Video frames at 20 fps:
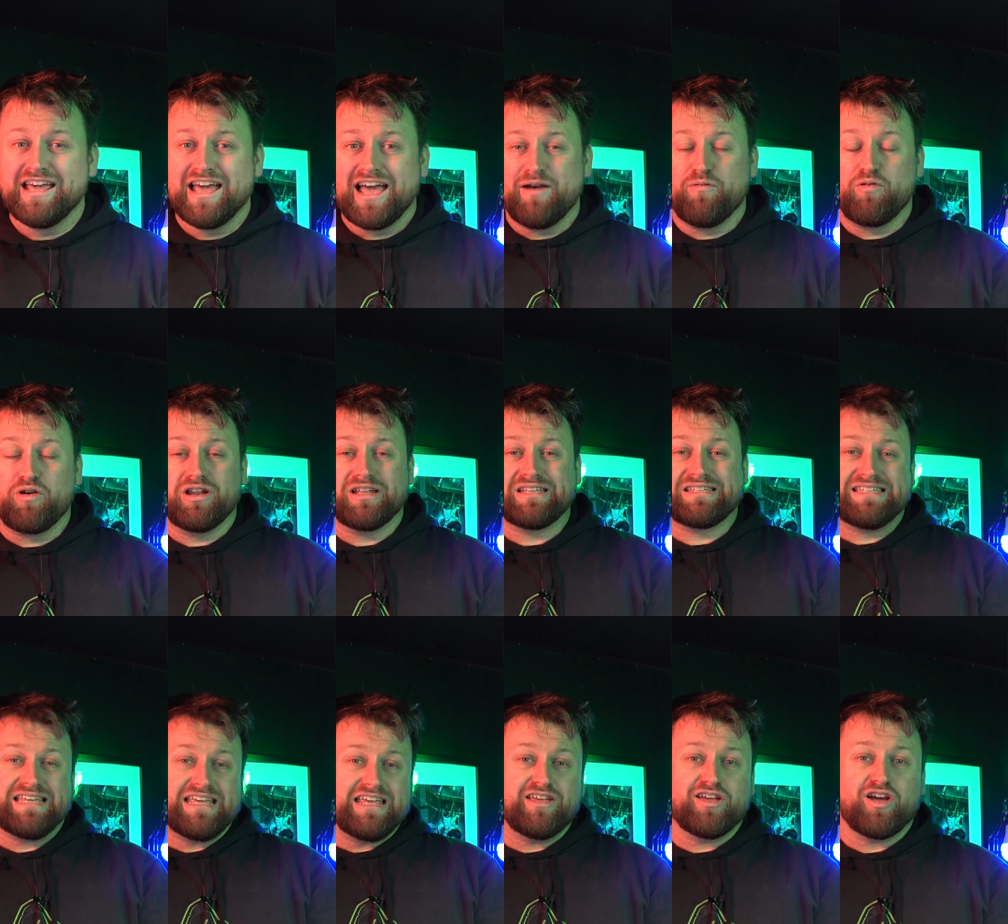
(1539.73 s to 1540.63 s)
and we're going to
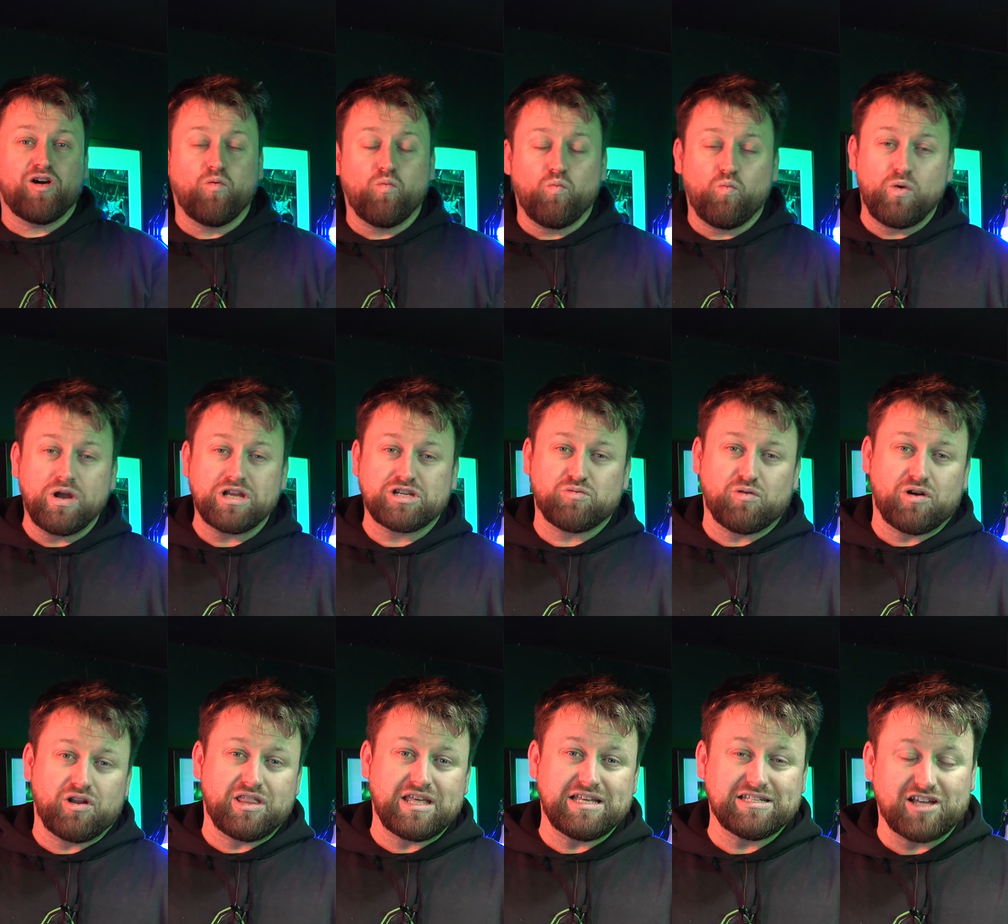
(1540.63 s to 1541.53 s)
see on which
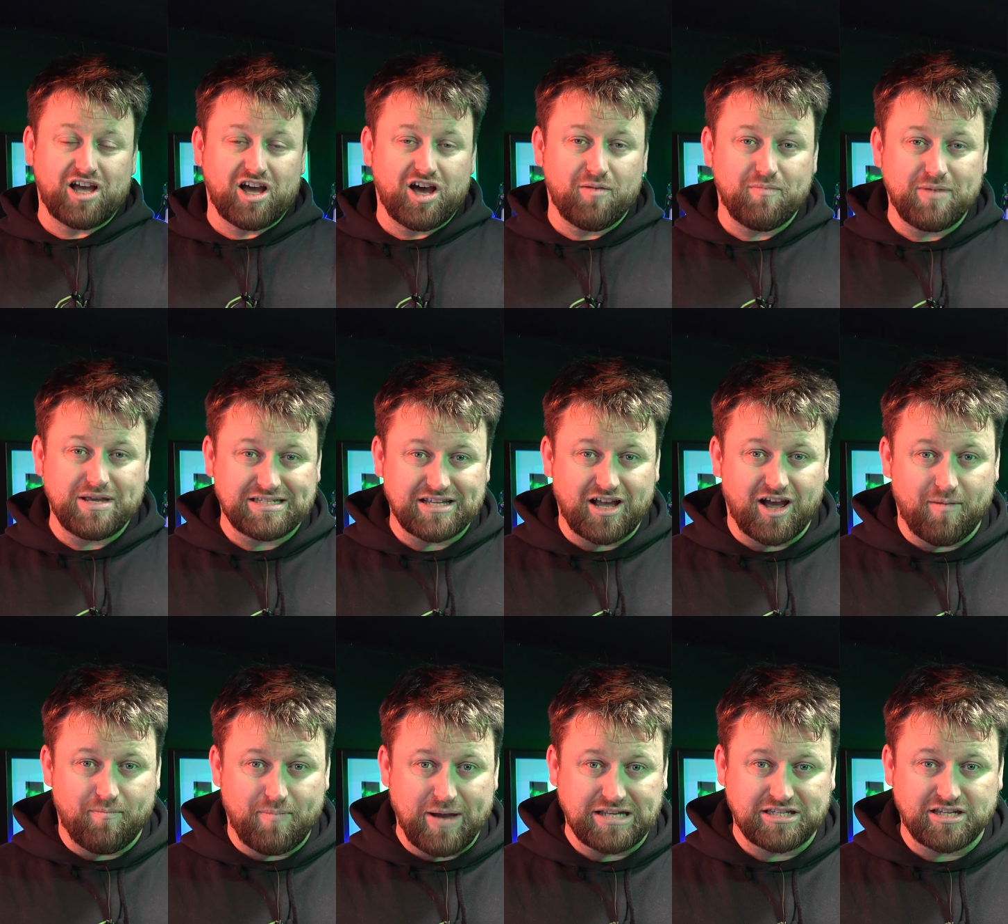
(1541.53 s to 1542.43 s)
one of these armies
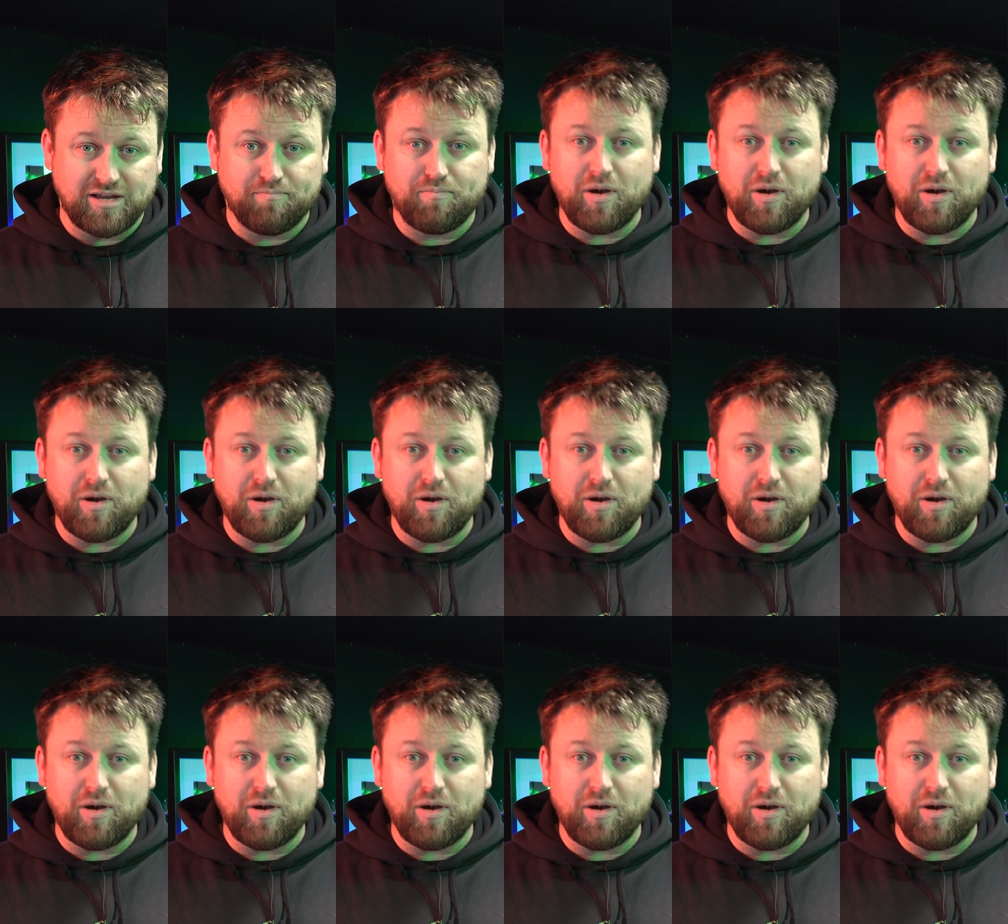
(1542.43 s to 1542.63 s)
are better.